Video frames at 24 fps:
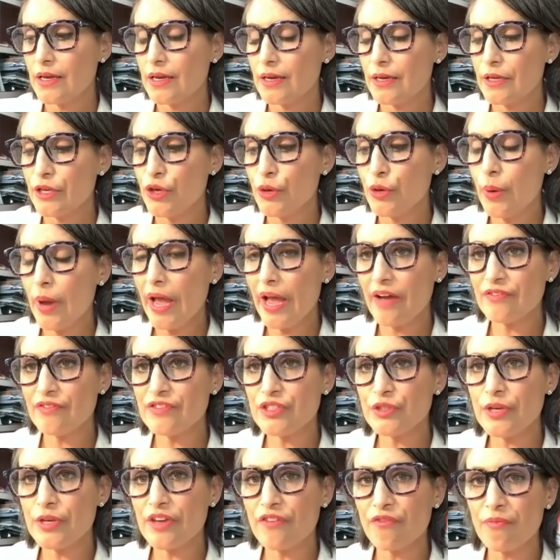you have
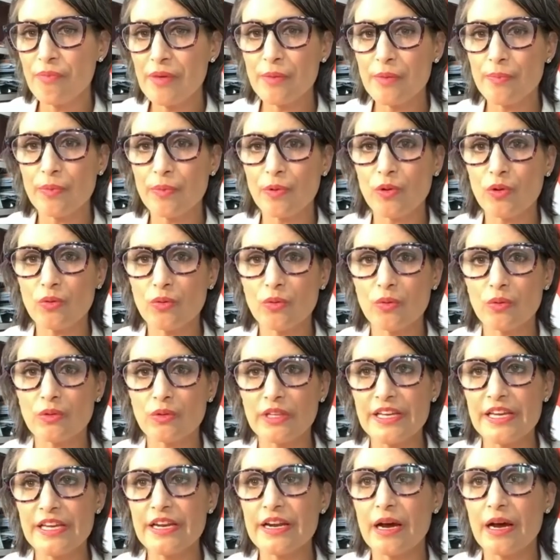to give people
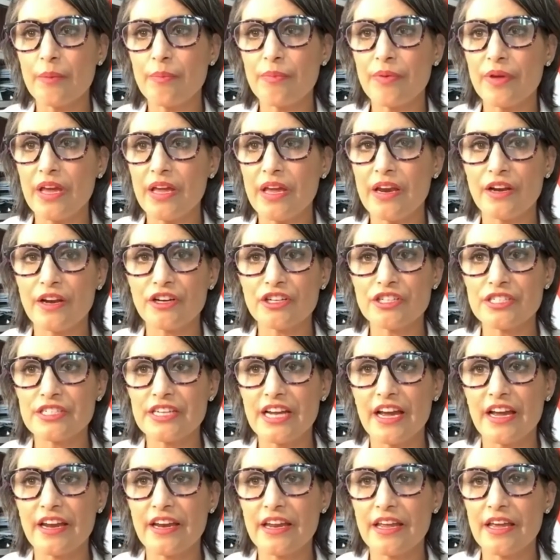lead up and
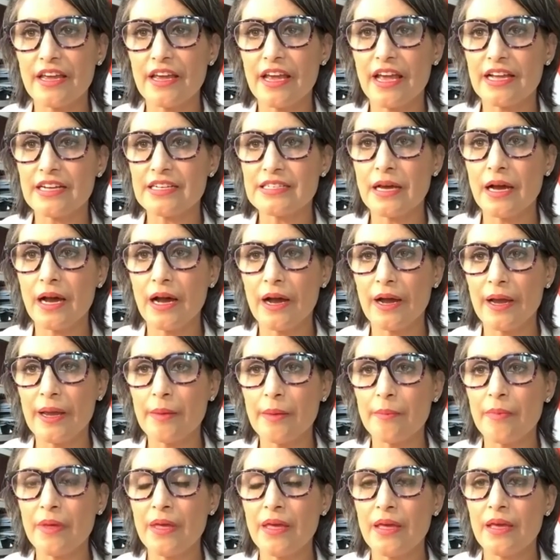understanding and
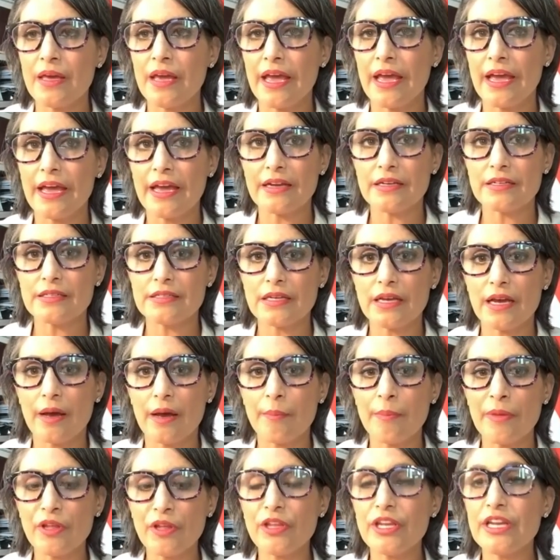time and
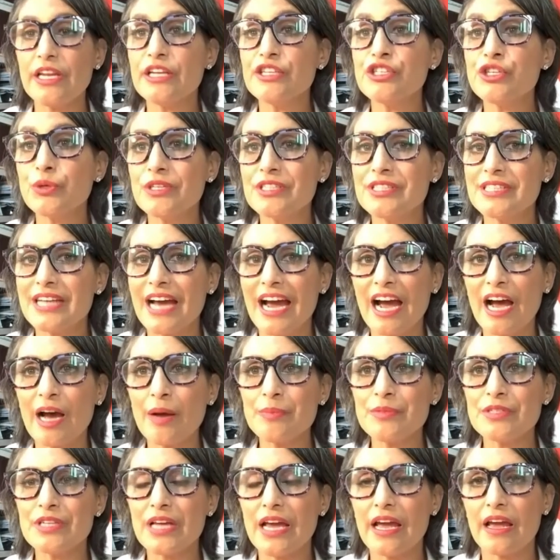ability to
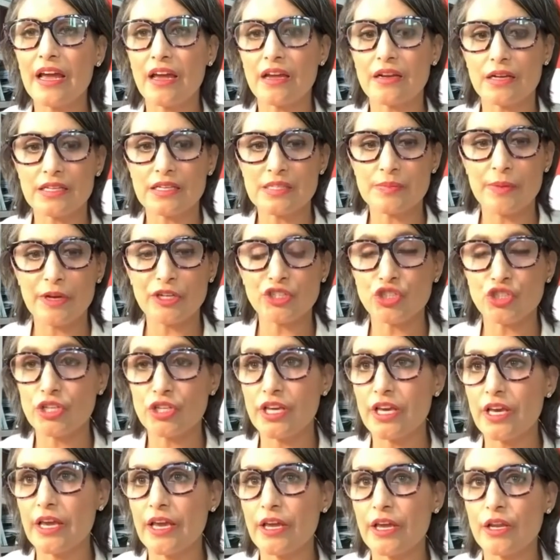adapt and
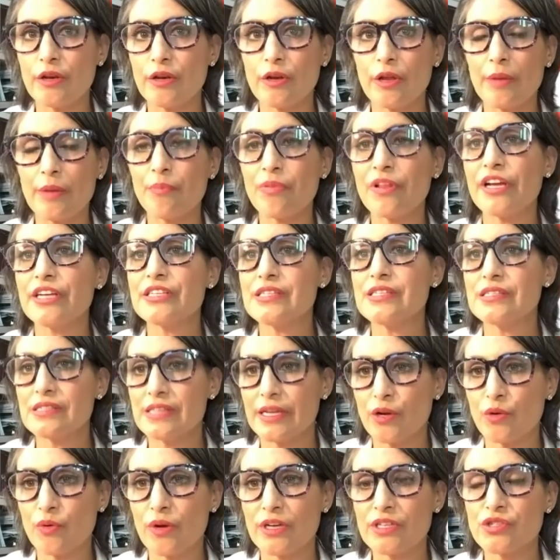especially in in places
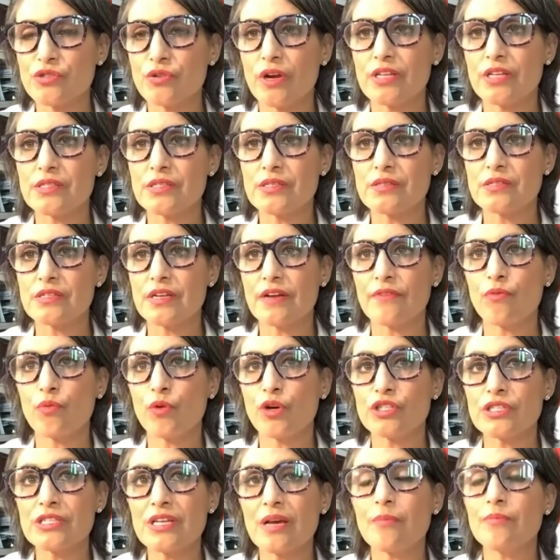like restaurants and stuff
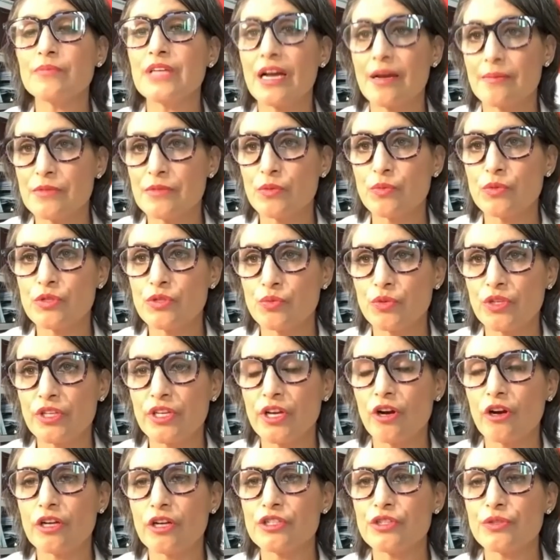where sometimes it was really
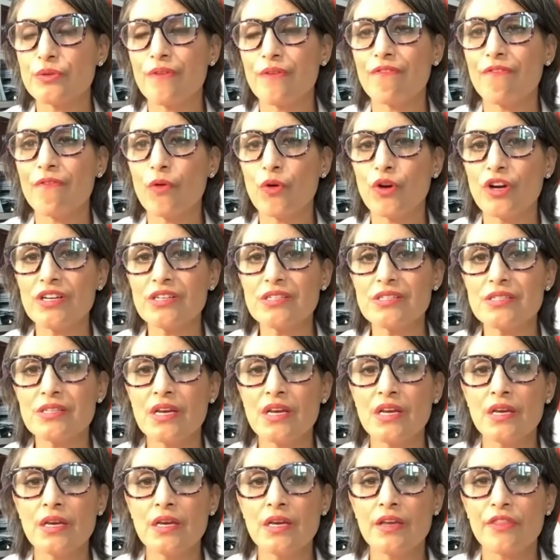hard to enforce
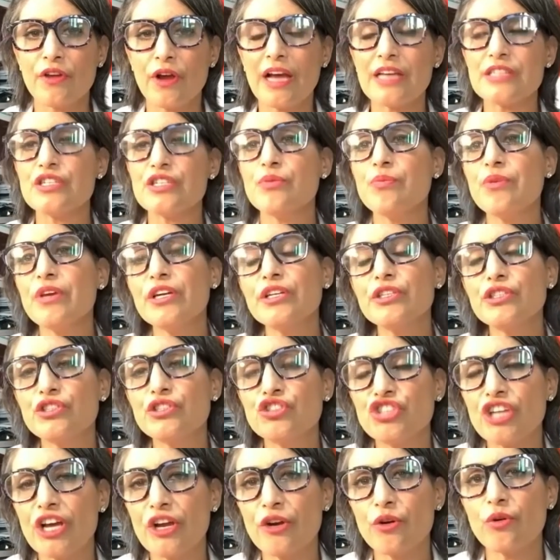there has to be a
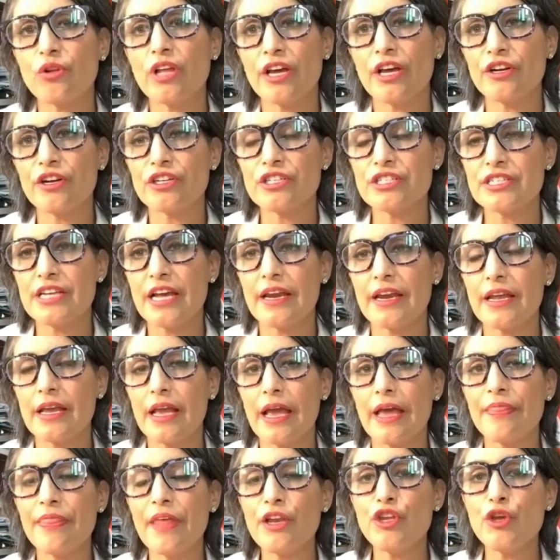general understanding
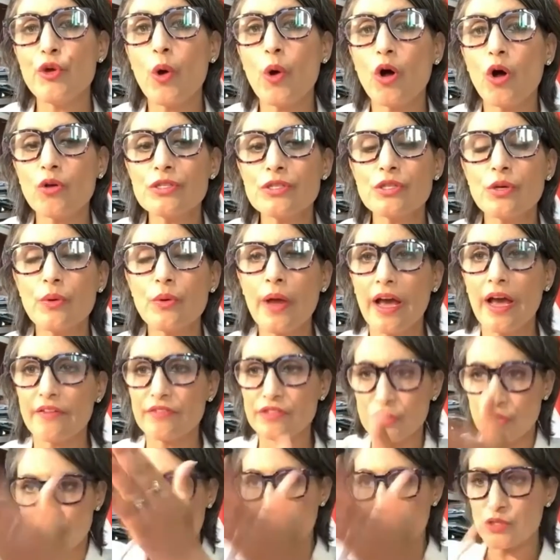and then you also have
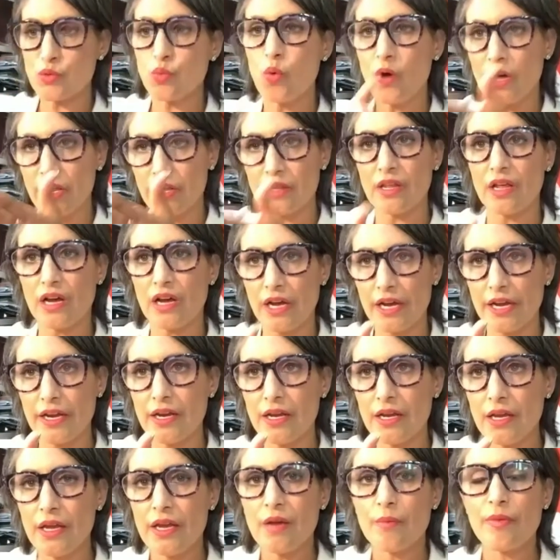so that's one line
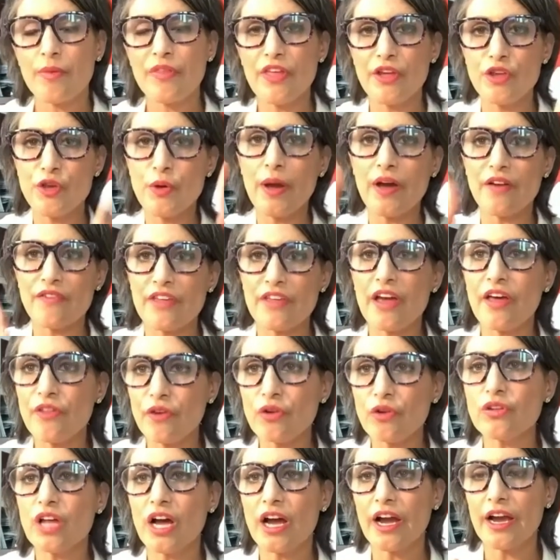but then you have the
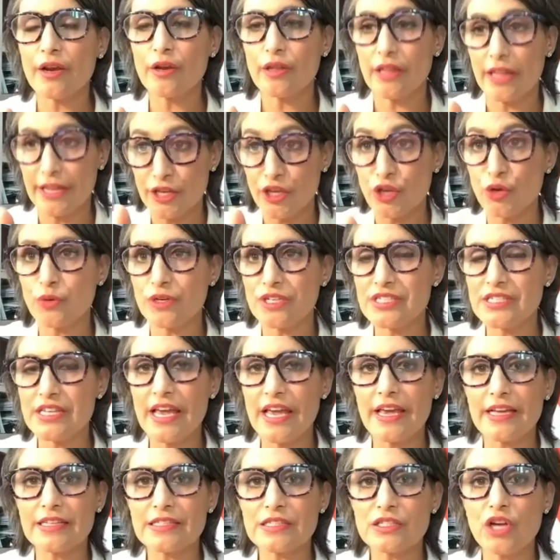other line like you were
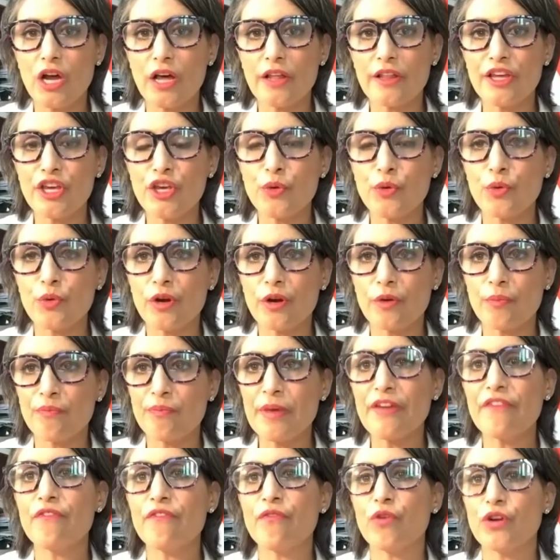saying it's not like you were
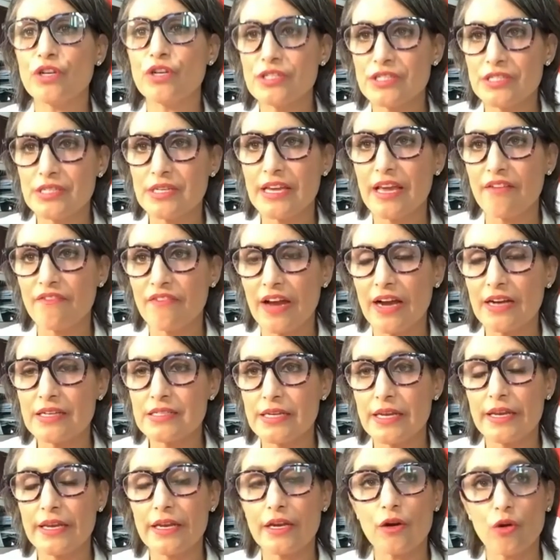being forced to get
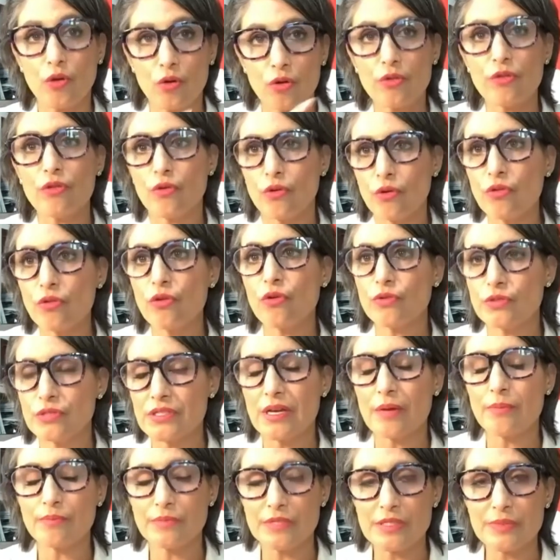vaccinated although in
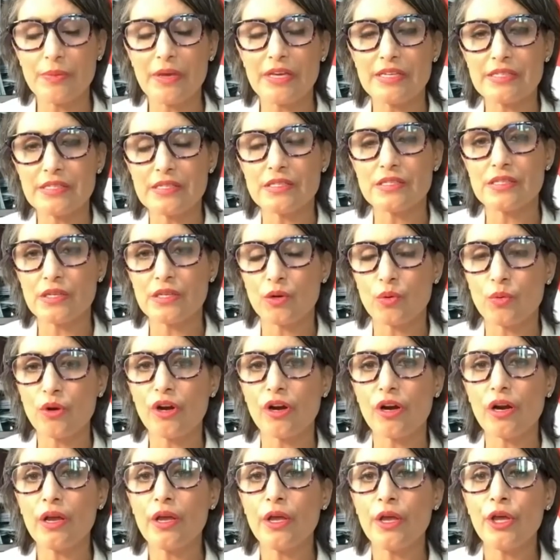some spaces there
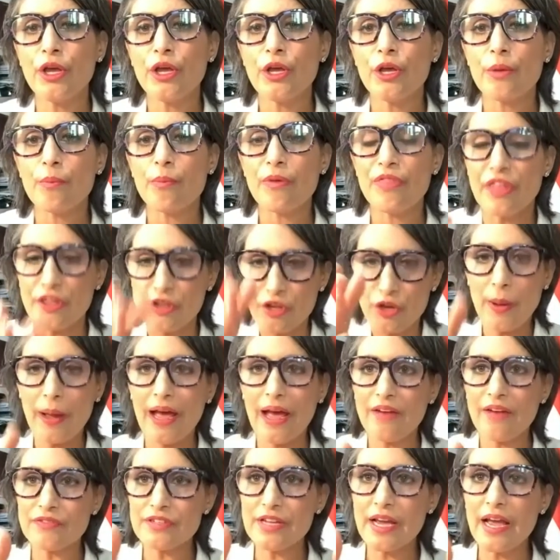were but then you
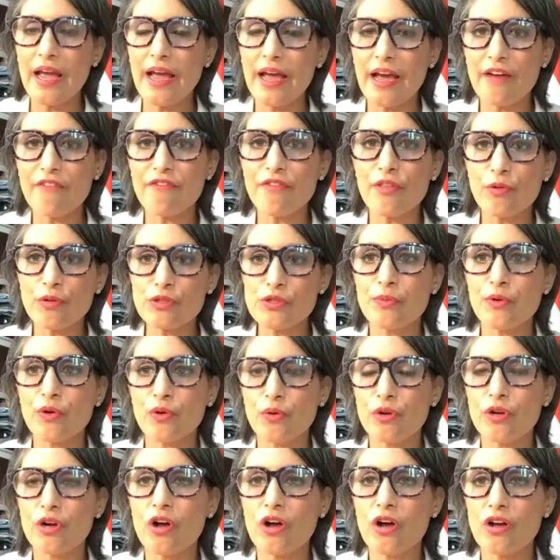have to have those
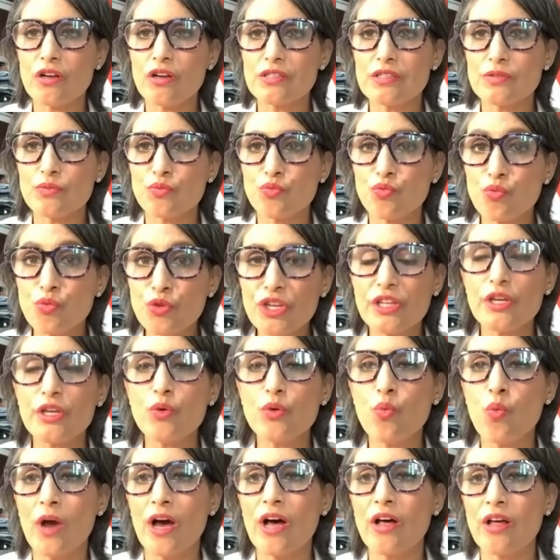protocols really
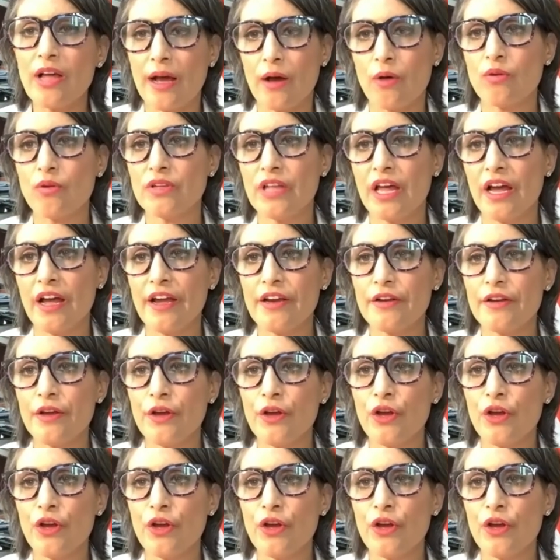well outlined